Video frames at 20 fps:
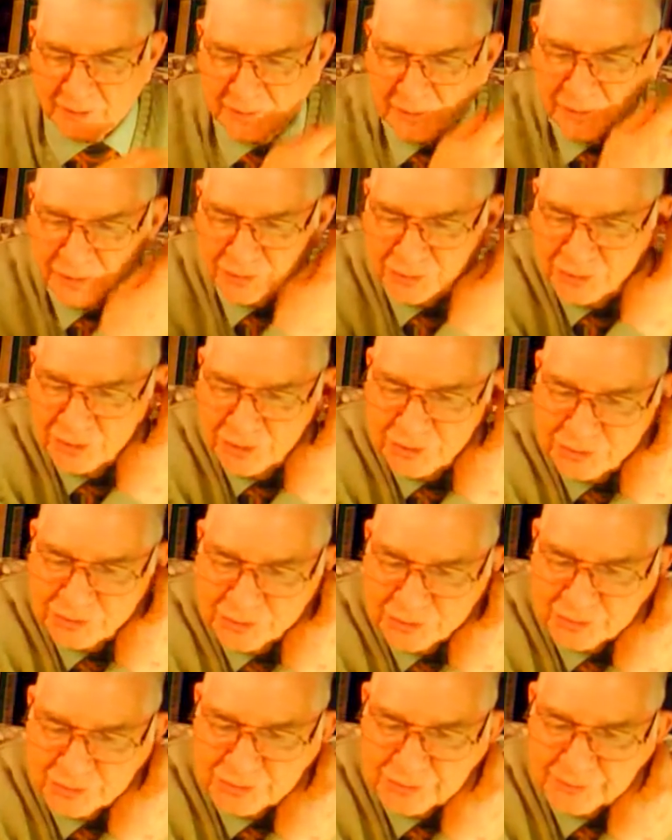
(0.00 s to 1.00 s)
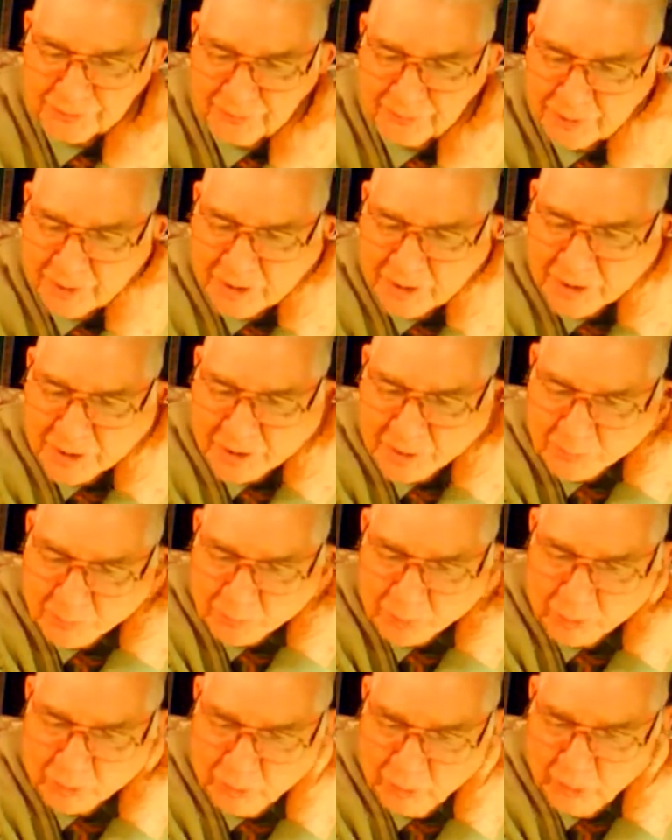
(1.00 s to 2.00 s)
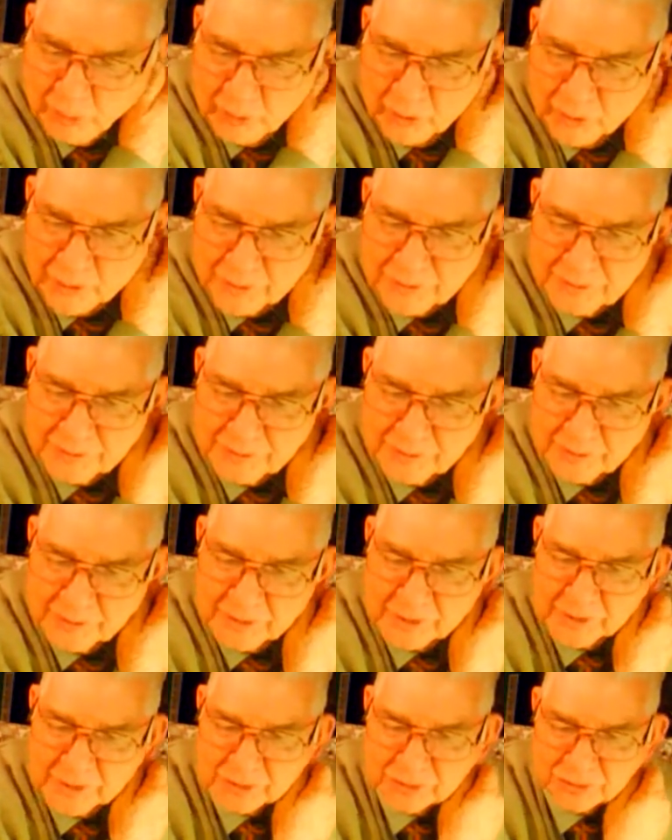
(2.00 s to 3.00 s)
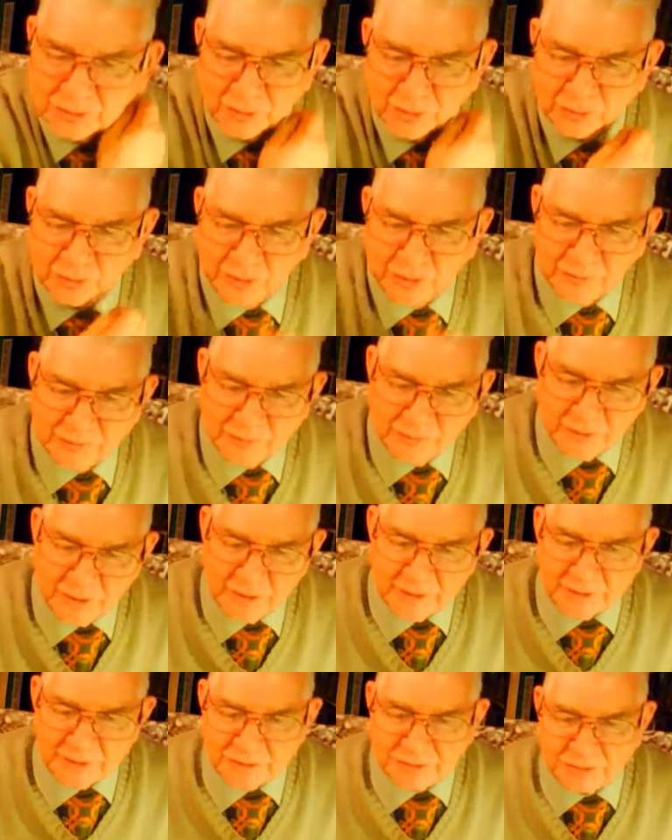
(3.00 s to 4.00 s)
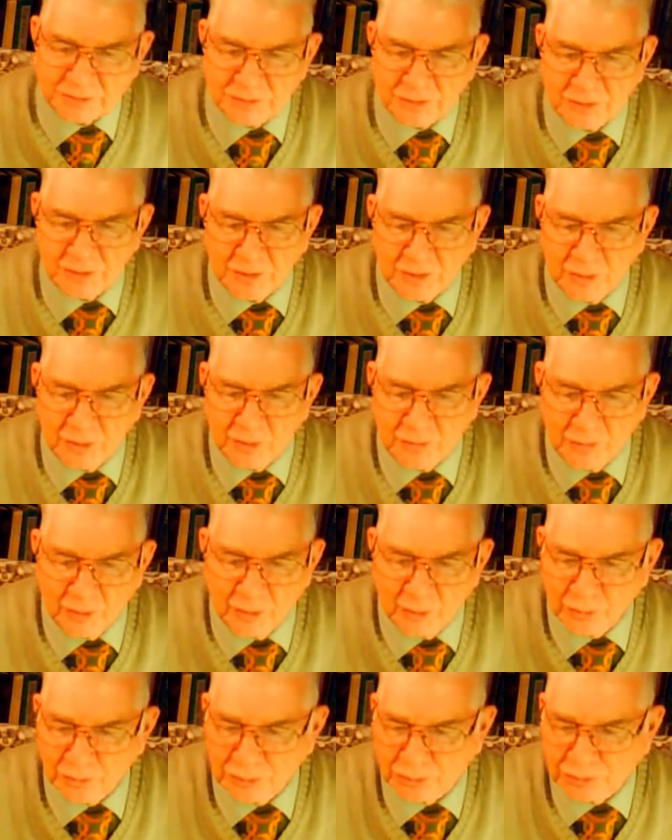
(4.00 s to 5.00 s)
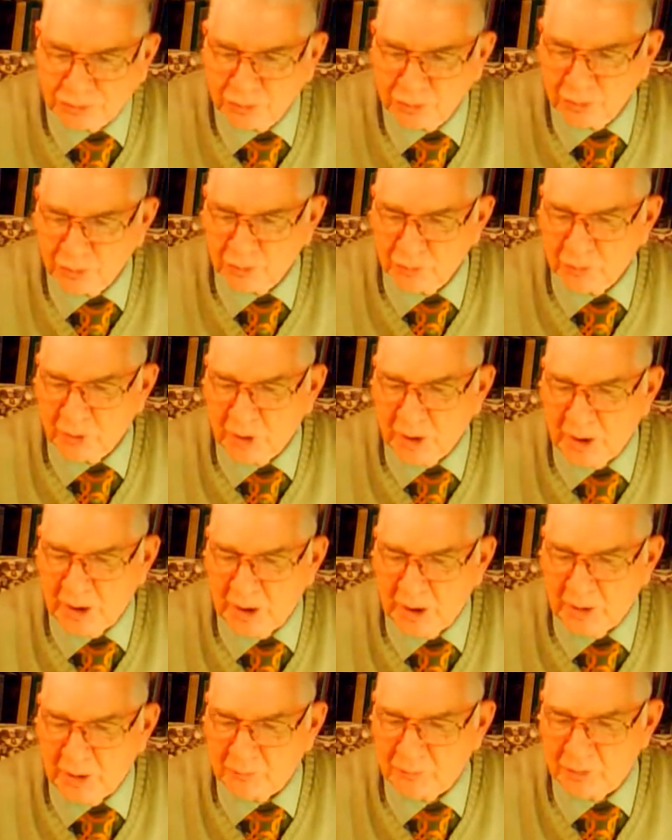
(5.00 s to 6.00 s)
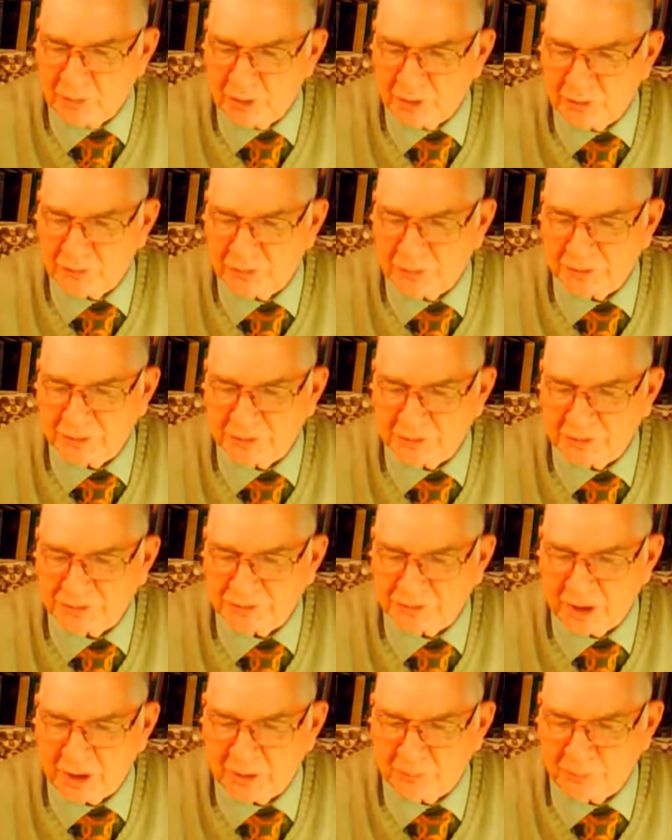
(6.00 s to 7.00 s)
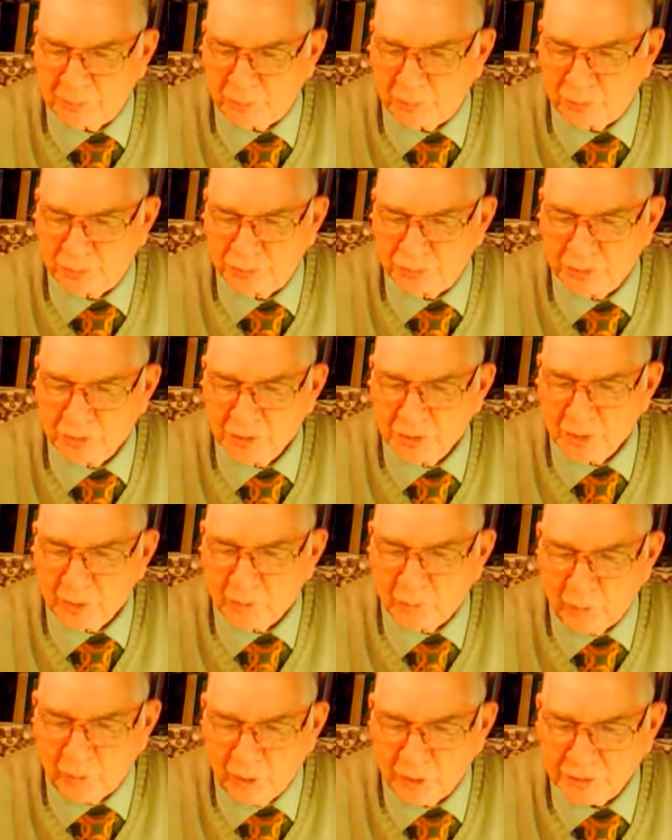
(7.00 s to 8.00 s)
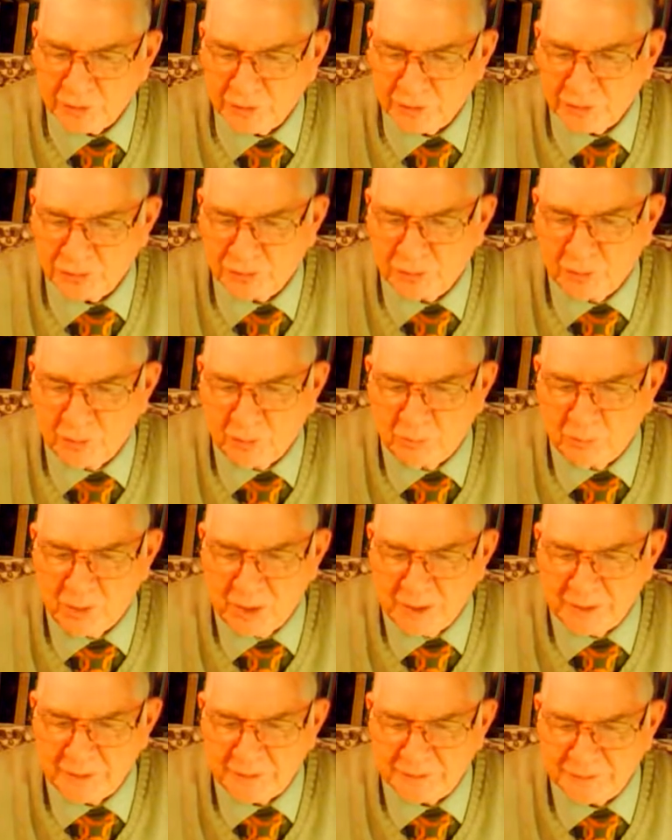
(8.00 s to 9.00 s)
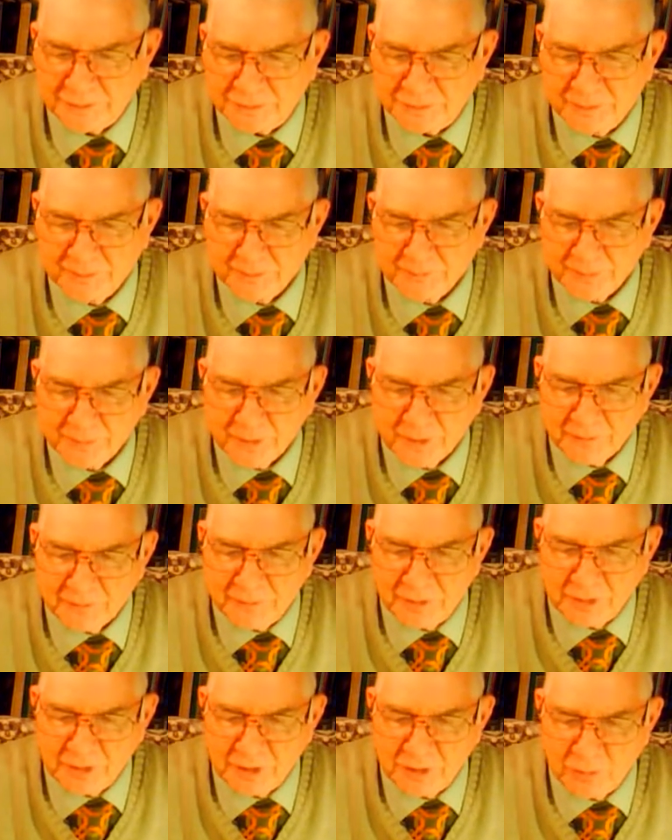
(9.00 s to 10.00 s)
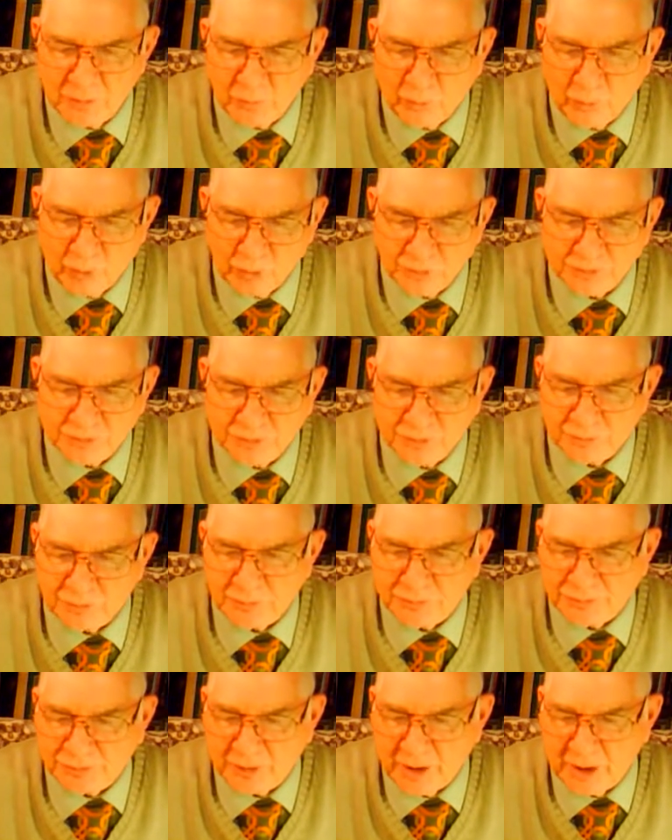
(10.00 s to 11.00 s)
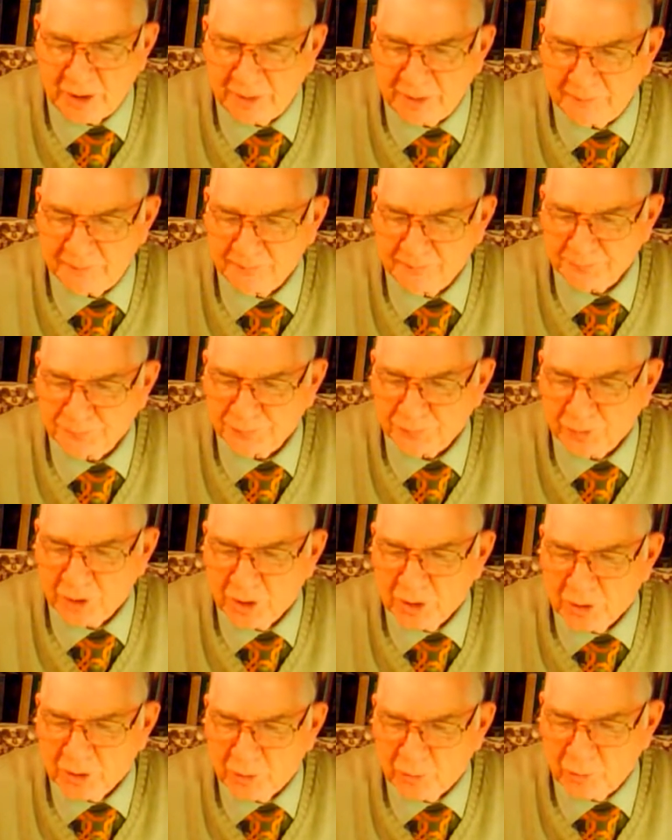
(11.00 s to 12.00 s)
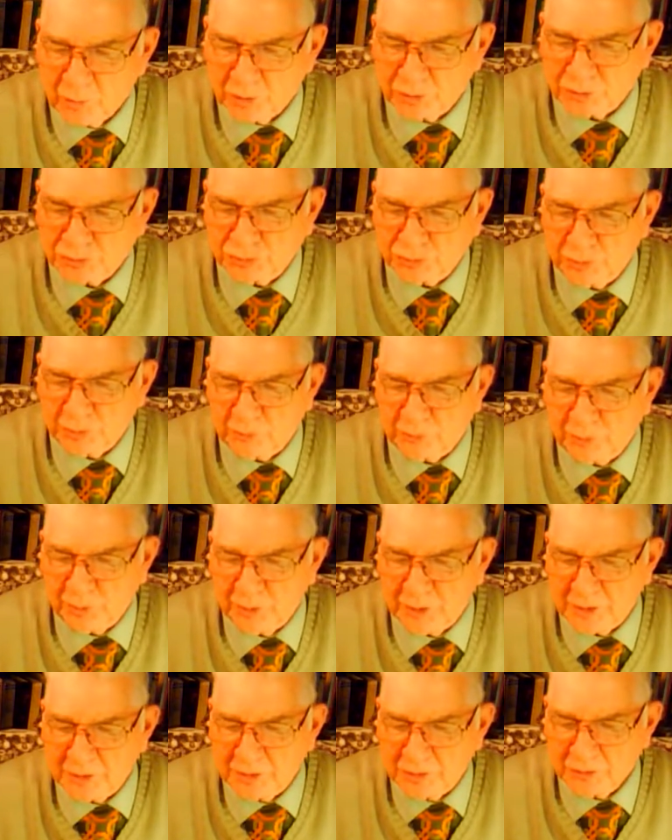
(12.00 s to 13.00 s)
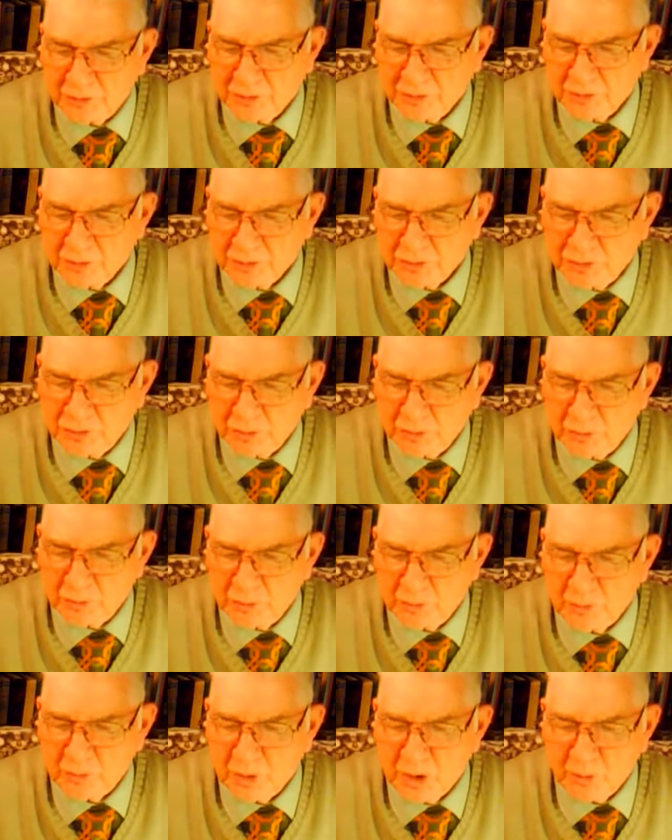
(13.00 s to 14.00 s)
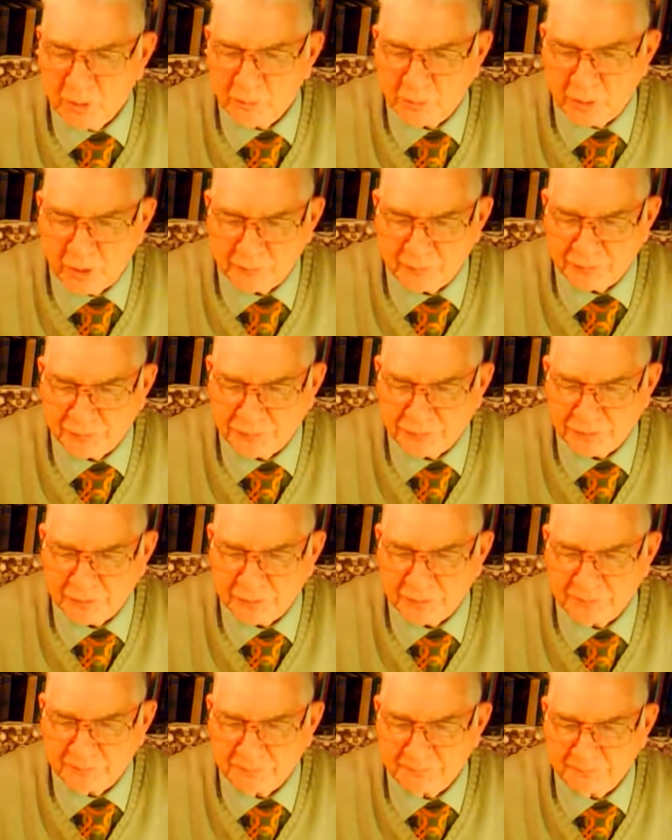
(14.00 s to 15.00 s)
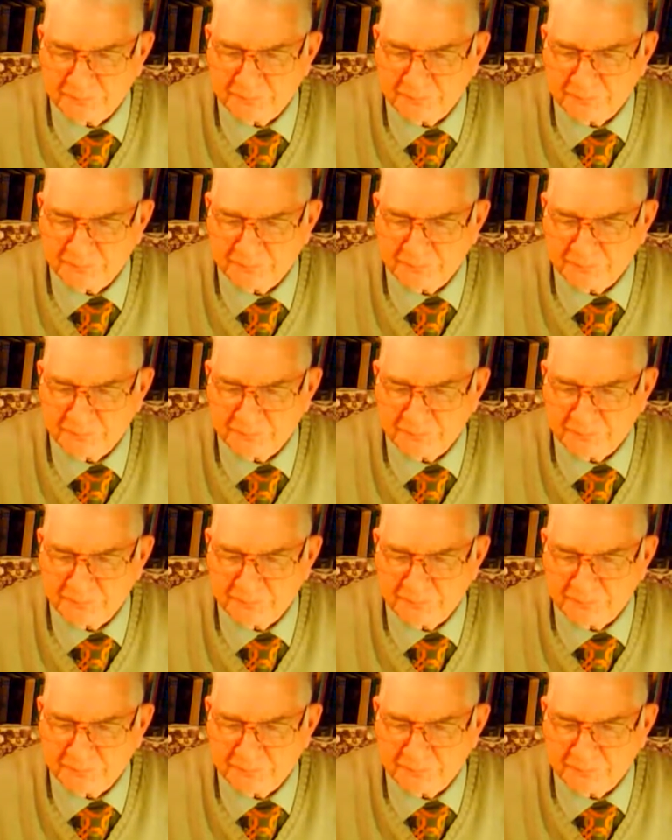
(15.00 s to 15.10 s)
that Jesus employed to convince those two murdering disciples walking to Emmaus that he was the Messiah, was to appeal to prophecy.